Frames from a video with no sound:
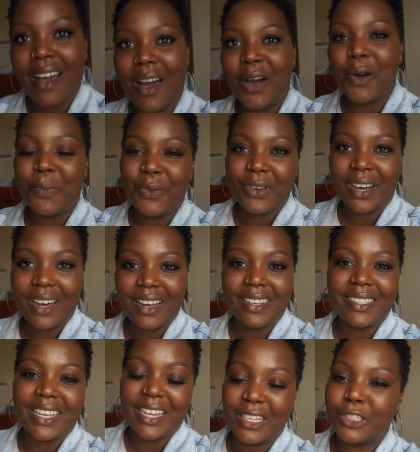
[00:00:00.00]
I hope you
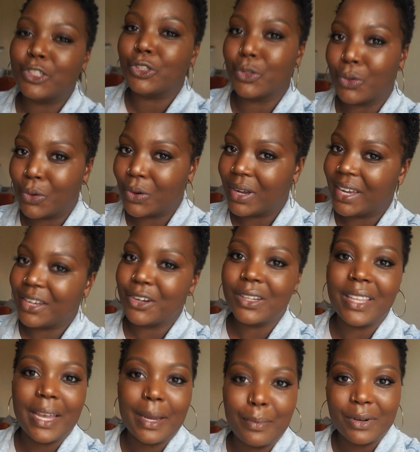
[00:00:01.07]
guys enjoy your
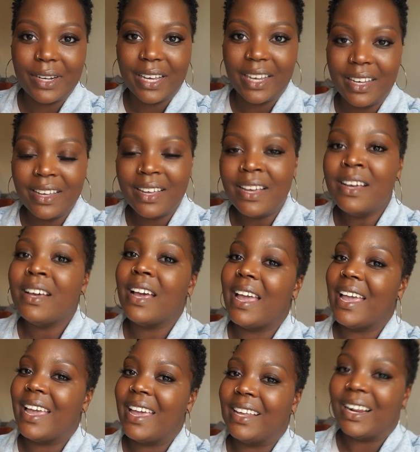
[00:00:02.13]
Labor Day,
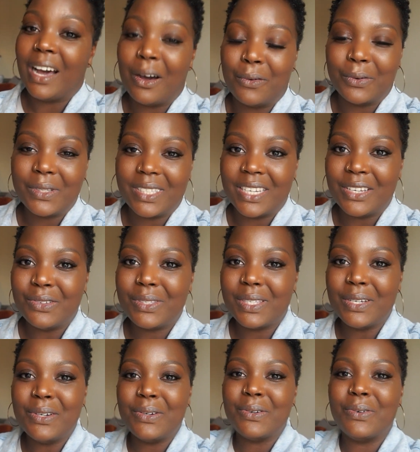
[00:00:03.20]
and I will see you
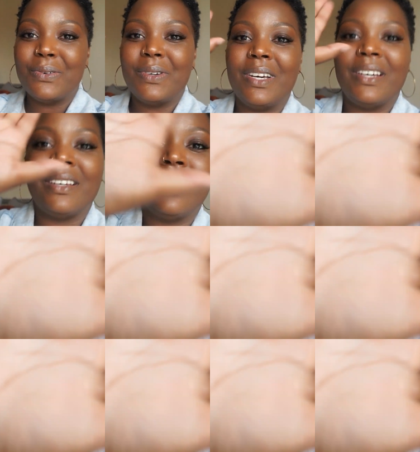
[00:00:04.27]
soon.